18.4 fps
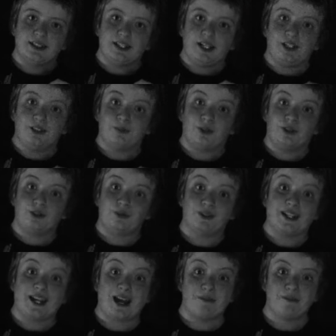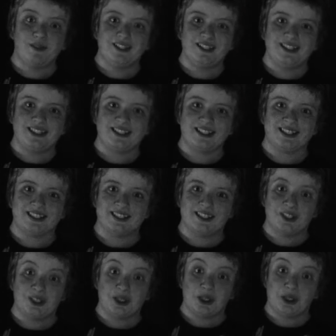and you want to know what happened?
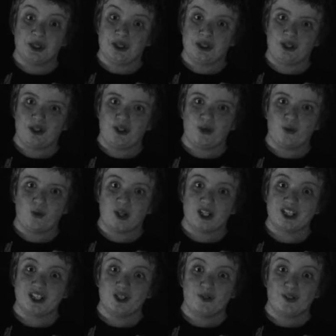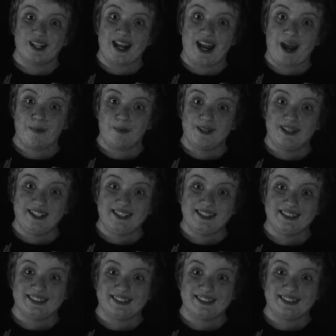Do you want to know what happened?